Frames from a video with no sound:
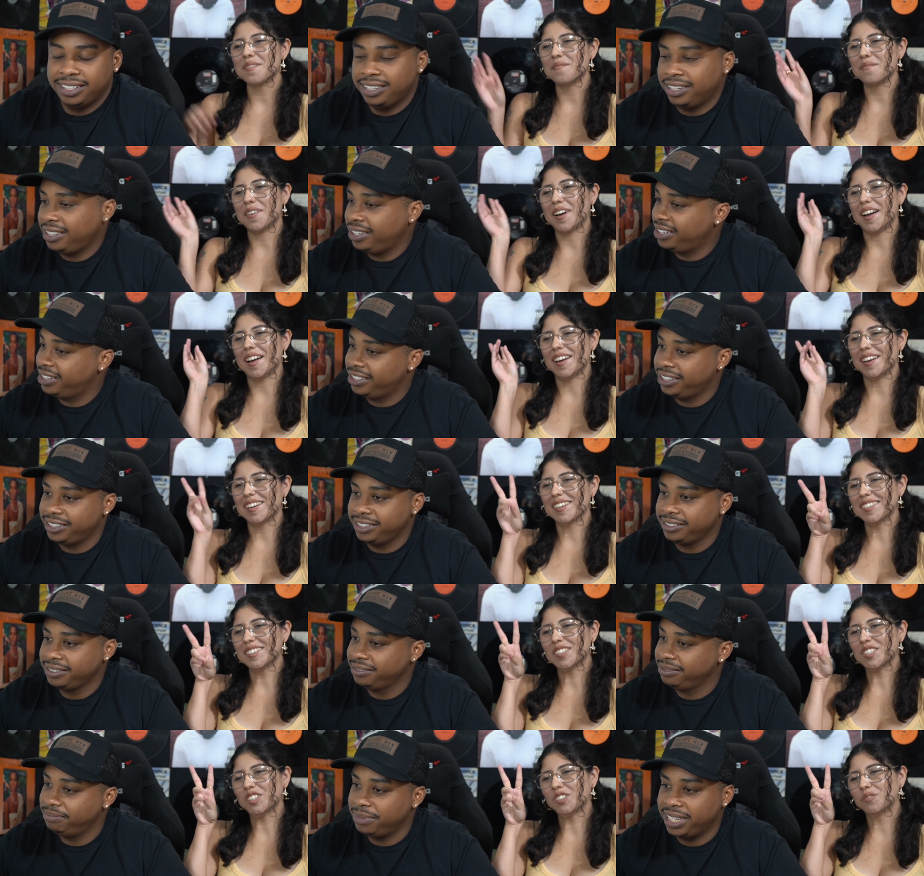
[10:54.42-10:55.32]
Speaker 1: Bye.
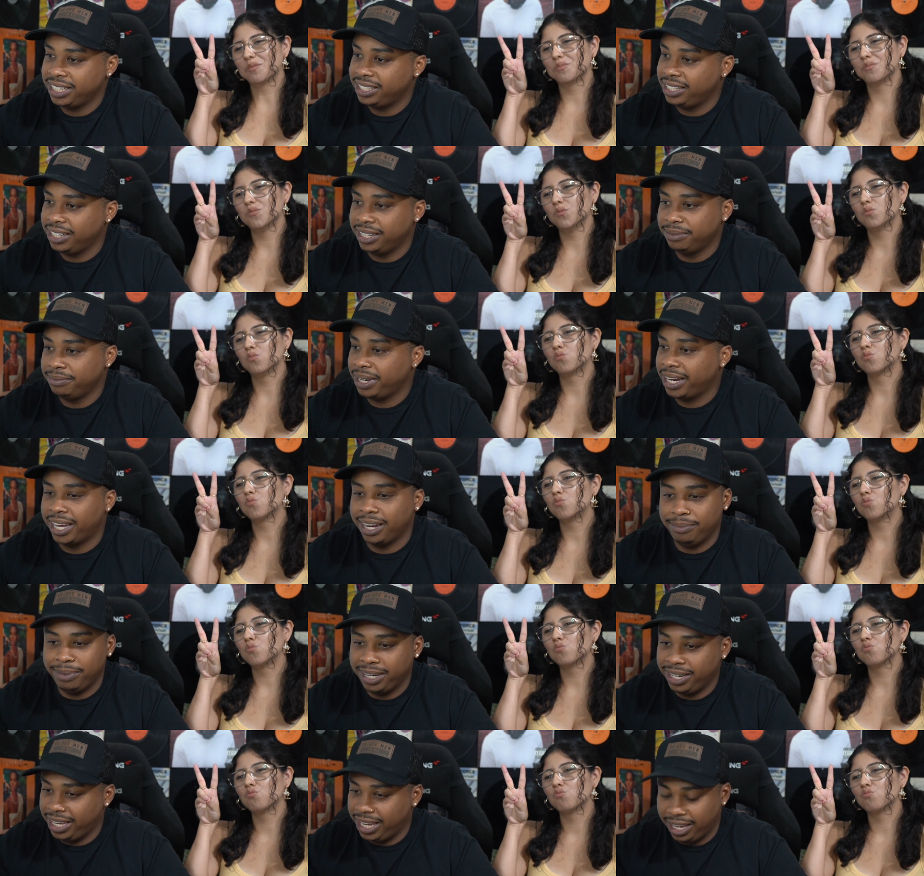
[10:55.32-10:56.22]
Messed up. I could have
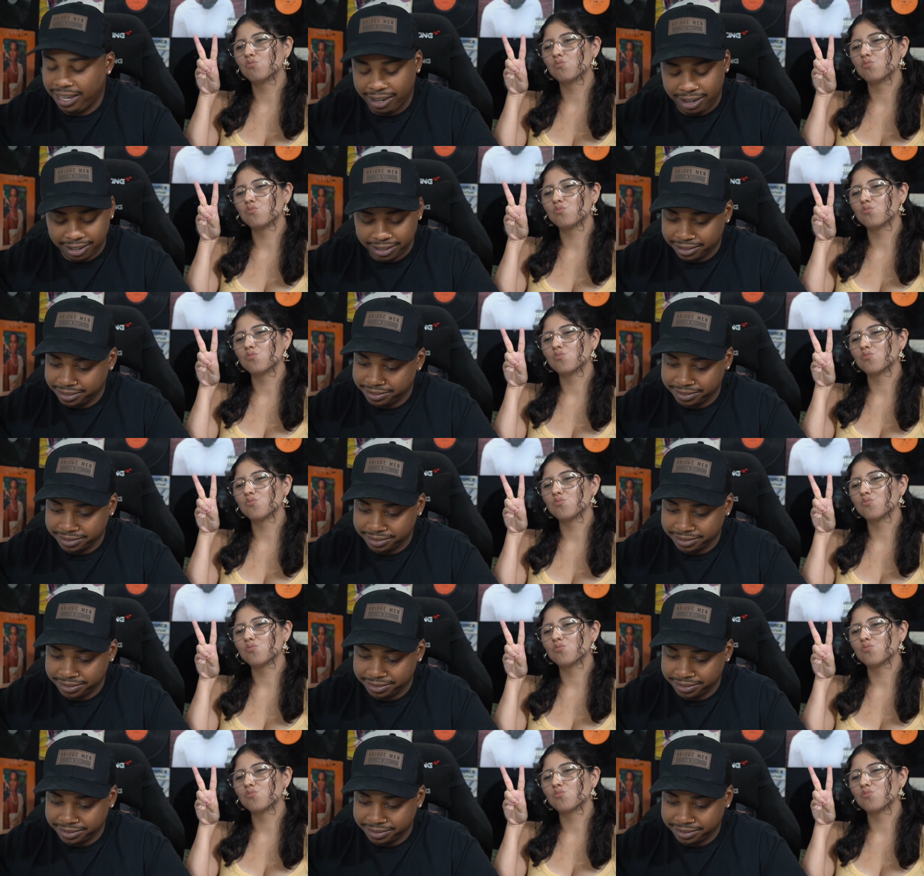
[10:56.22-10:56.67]
been dead, y'all.